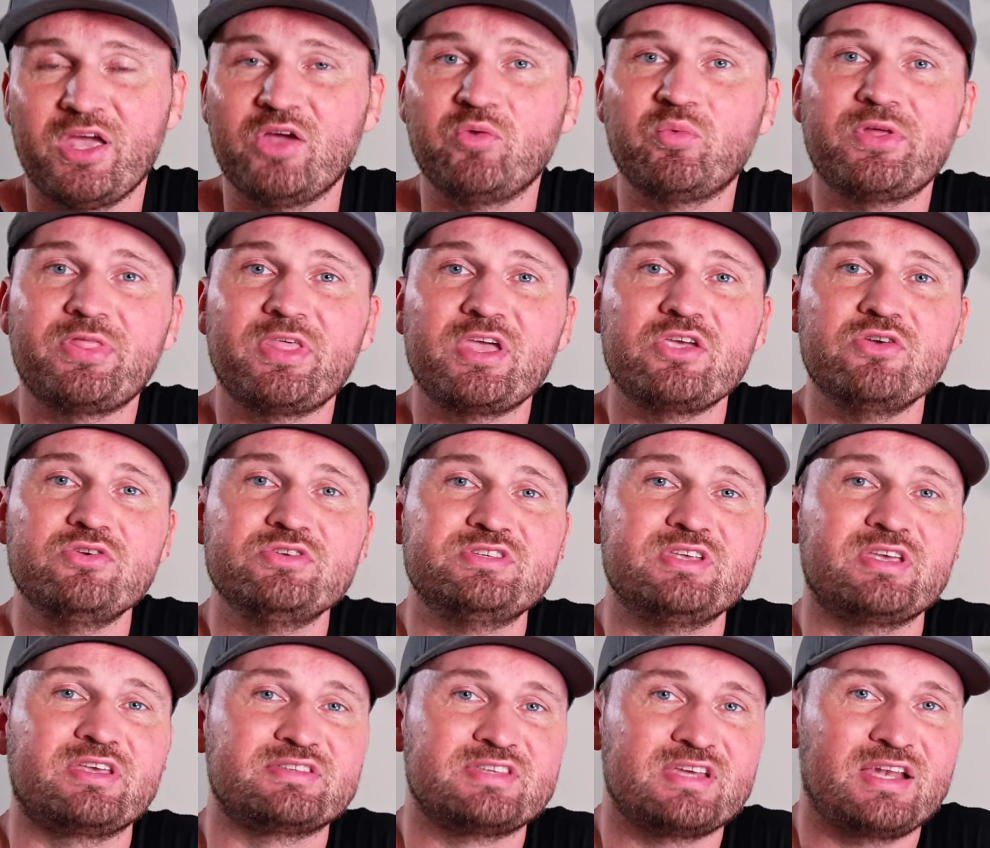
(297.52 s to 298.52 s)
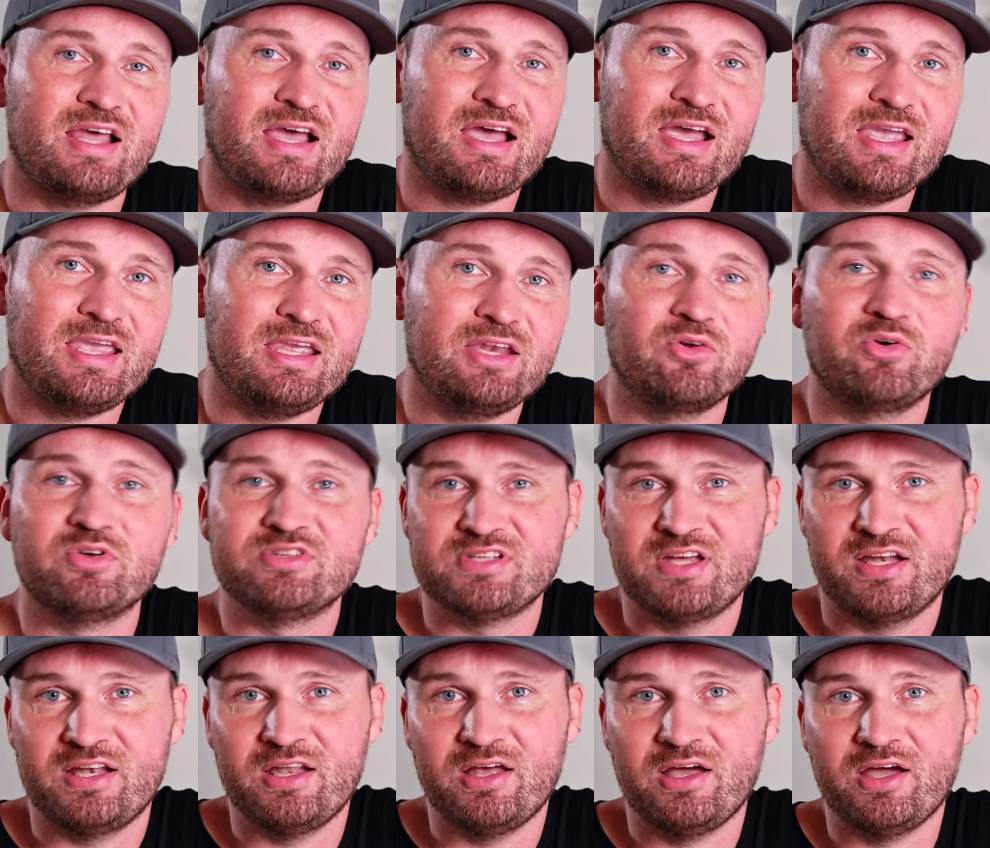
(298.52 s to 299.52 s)
And whether using Z eight or
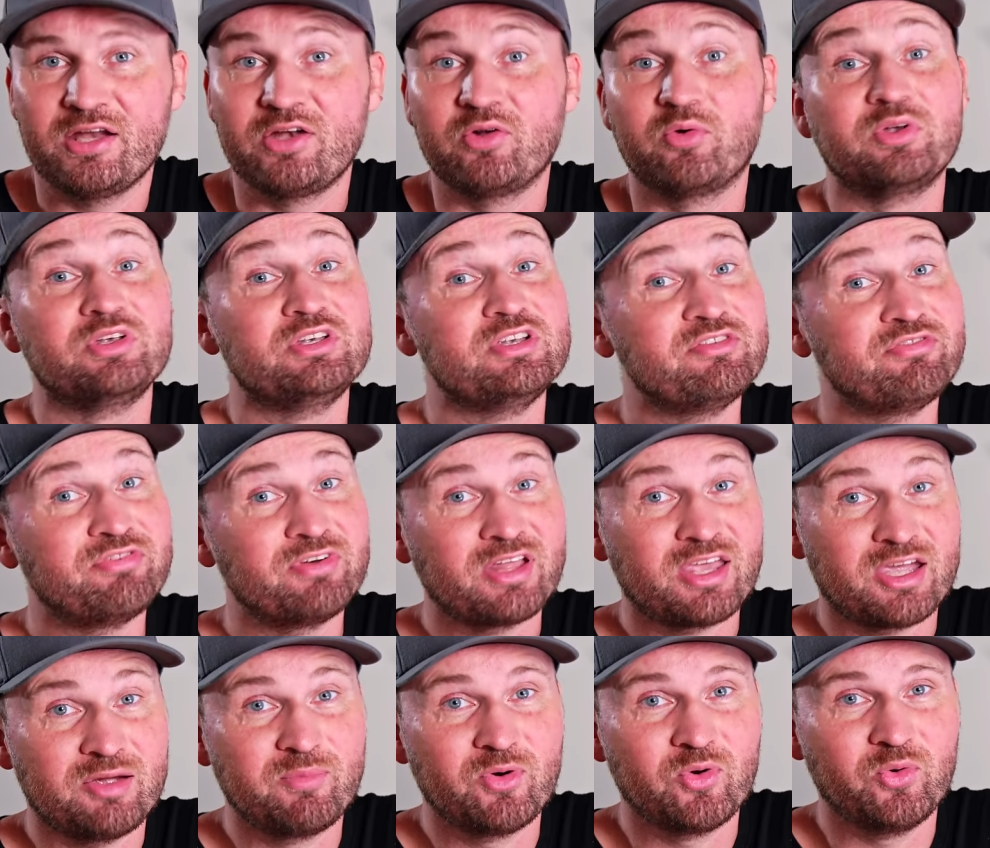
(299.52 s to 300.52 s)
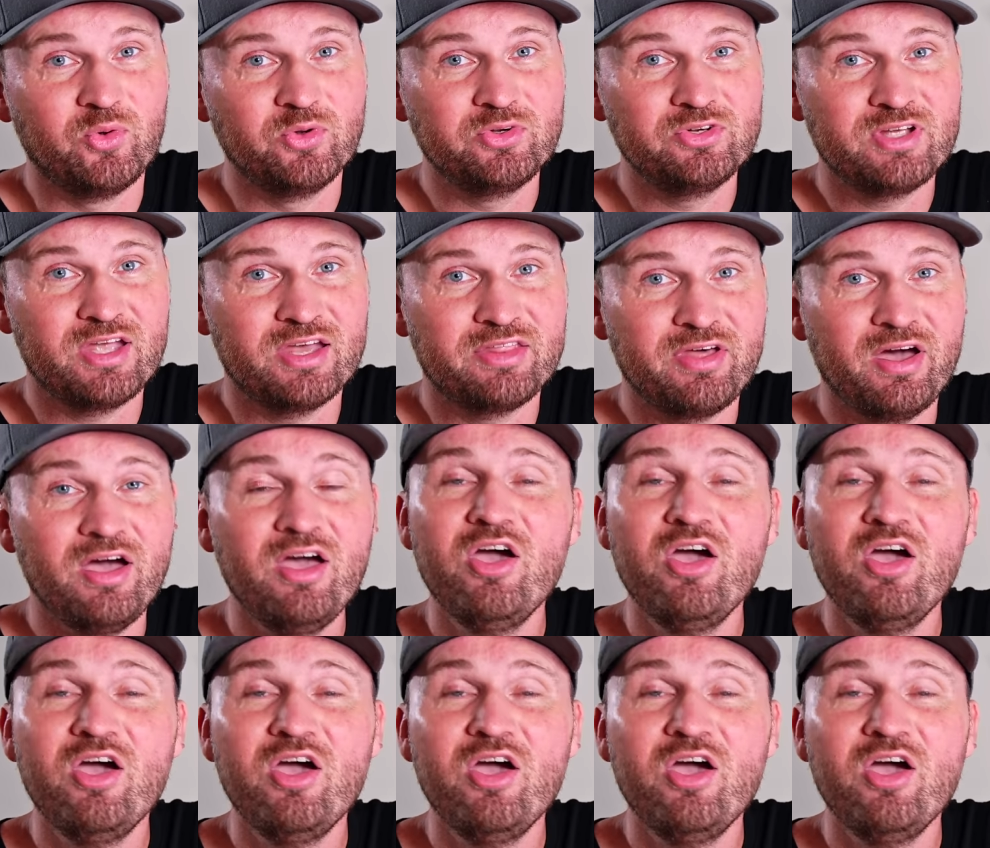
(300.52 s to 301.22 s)
Z nine or different camera altogether,